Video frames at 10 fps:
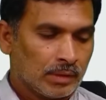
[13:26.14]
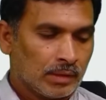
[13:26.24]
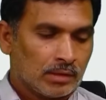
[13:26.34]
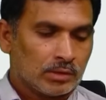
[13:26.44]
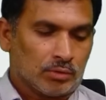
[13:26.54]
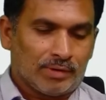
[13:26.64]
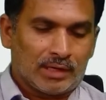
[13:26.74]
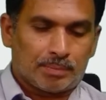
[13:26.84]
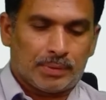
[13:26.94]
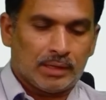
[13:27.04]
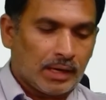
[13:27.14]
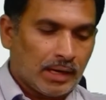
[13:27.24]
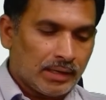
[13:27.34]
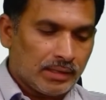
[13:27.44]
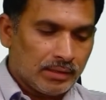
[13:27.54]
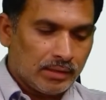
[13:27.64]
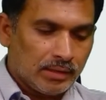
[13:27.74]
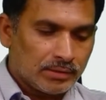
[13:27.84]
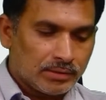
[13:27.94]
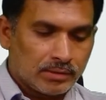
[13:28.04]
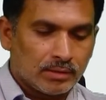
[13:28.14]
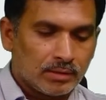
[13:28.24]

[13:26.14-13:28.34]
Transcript: So where pi is